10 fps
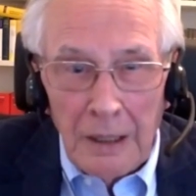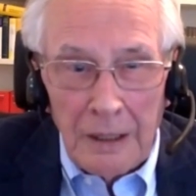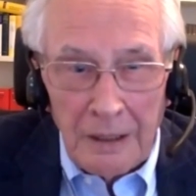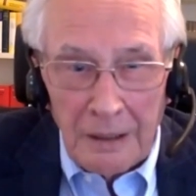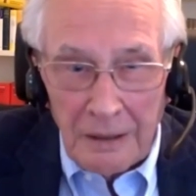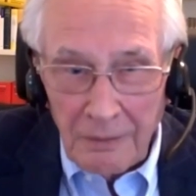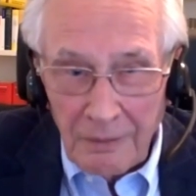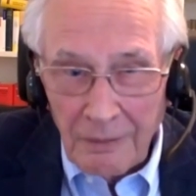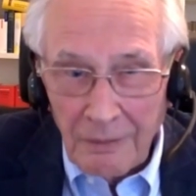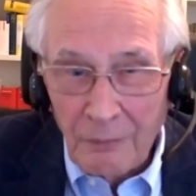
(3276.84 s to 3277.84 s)

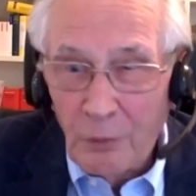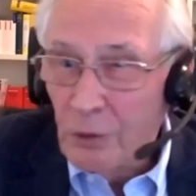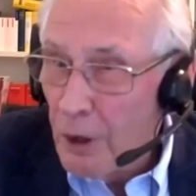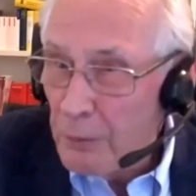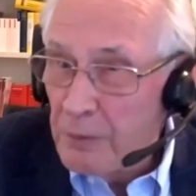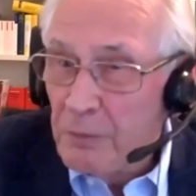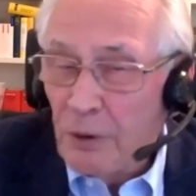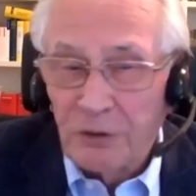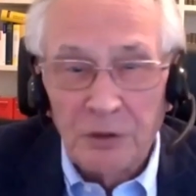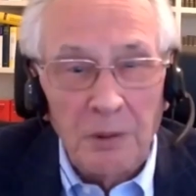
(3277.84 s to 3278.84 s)
would not be
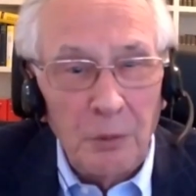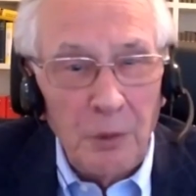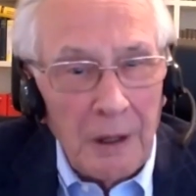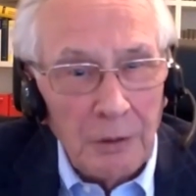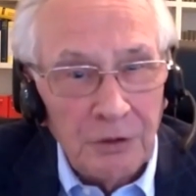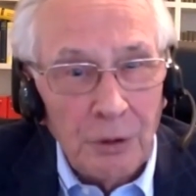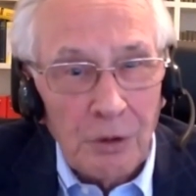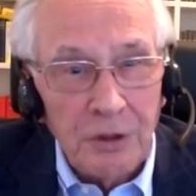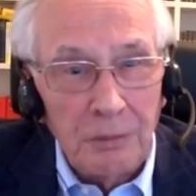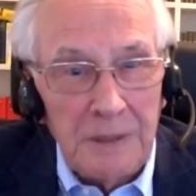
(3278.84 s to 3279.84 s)
possible without
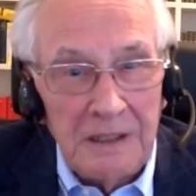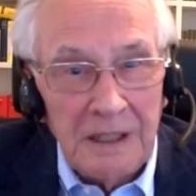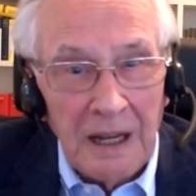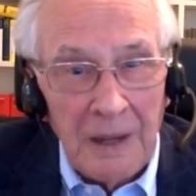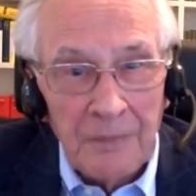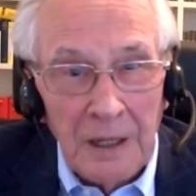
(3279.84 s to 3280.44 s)
social media.